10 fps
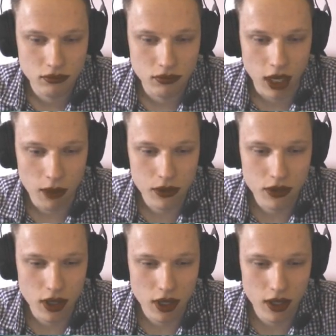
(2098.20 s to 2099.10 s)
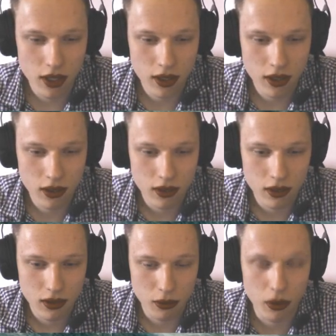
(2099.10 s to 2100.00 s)
I would say
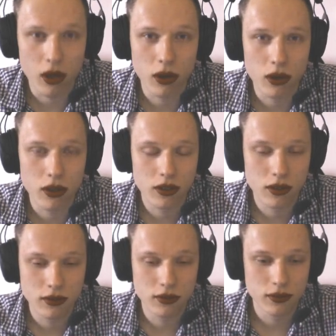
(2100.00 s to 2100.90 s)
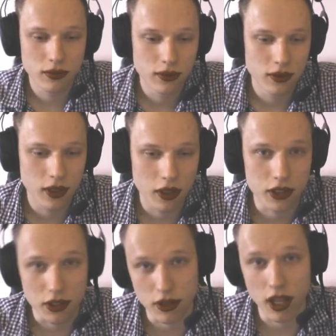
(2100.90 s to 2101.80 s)
Warlord, because
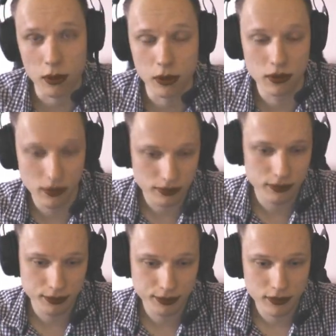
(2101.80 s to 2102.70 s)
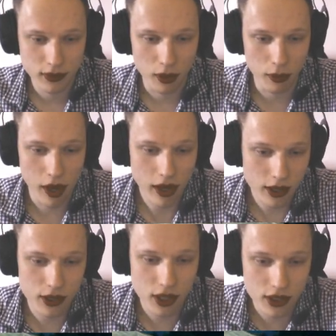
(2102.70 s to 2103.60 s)
he's an animal. Why are
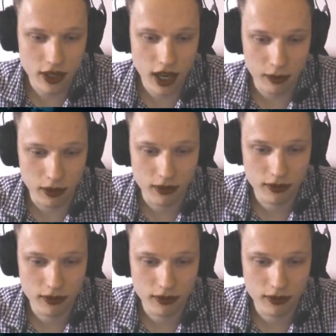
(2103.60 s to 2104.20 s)
you such an animal?